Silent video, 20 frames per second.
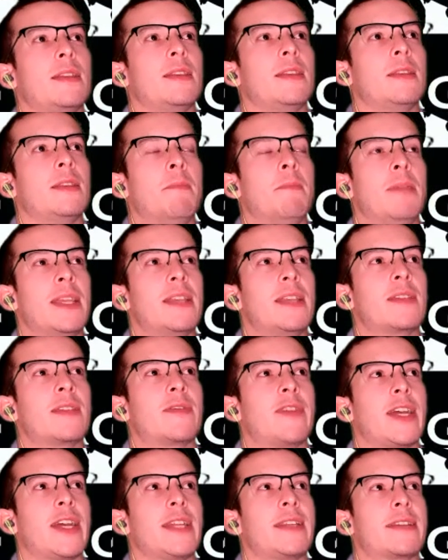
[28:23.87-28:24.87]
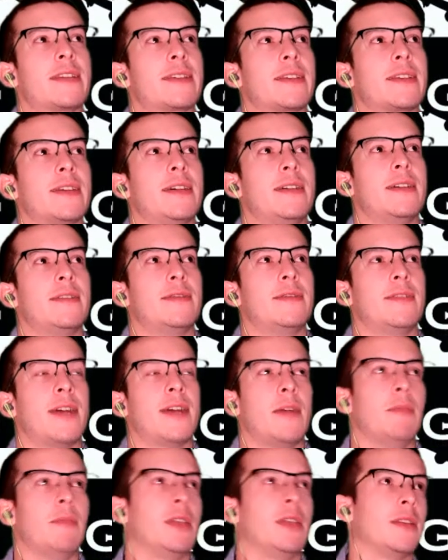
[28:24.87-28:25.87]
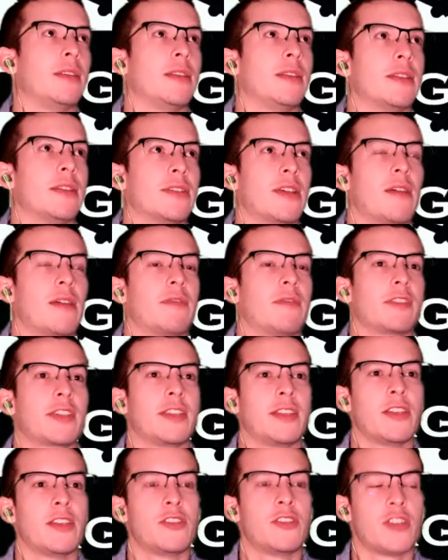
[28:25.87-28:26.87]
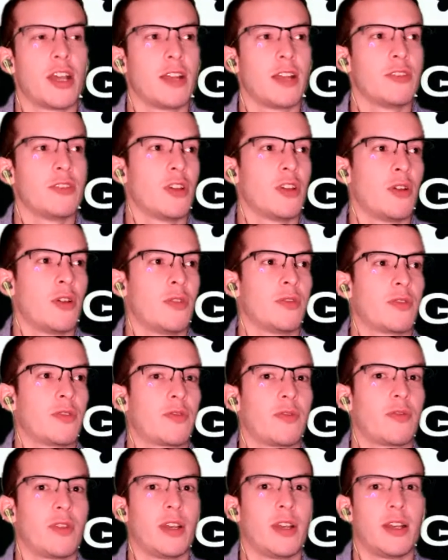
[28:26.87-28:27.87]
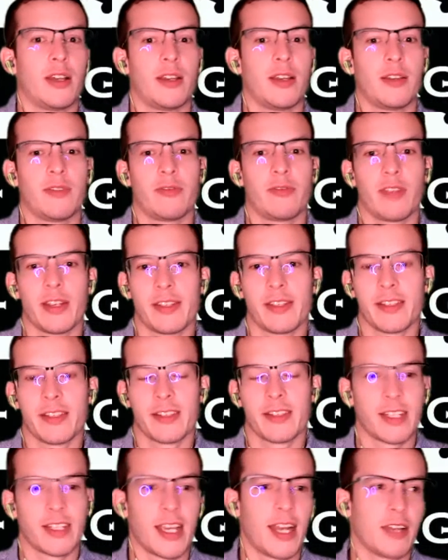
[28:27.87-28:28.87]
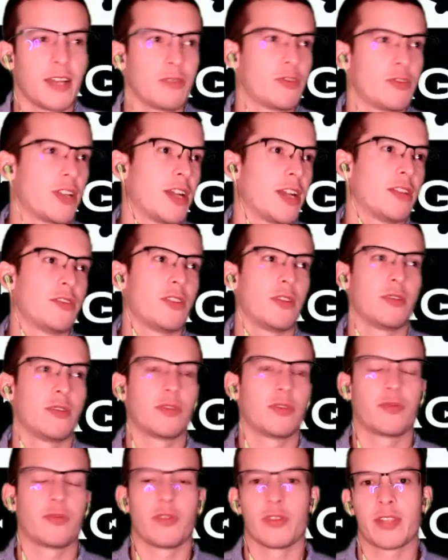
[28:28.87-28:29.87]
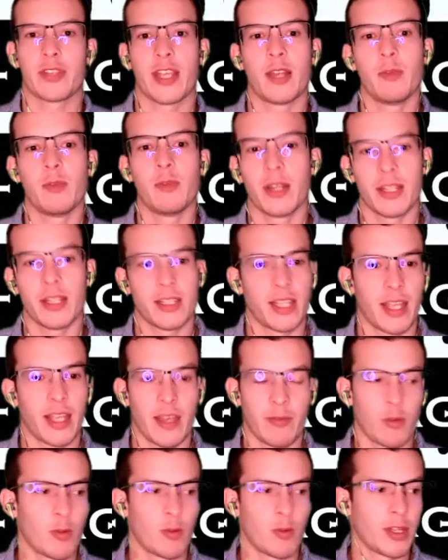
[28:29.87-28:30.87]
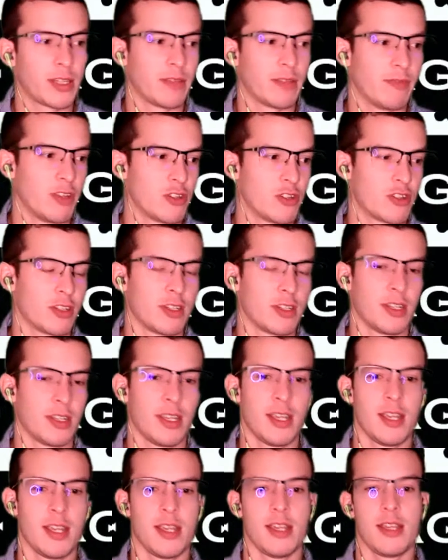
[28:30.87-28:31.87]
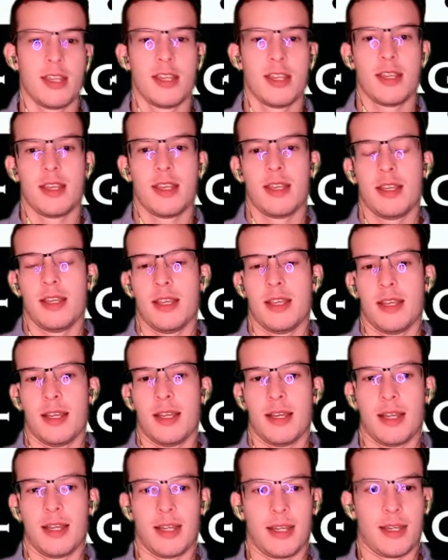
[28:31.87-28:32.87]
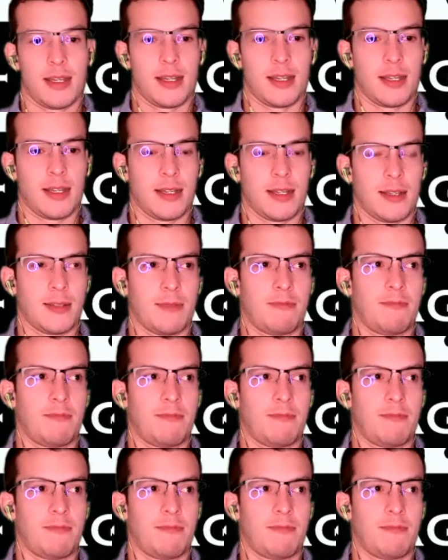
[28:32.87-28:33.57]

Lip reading: the biggest fights, there's obviously the John Jones, Francis Ngannou, John Jones versus anybody in the heavyweight division. Corey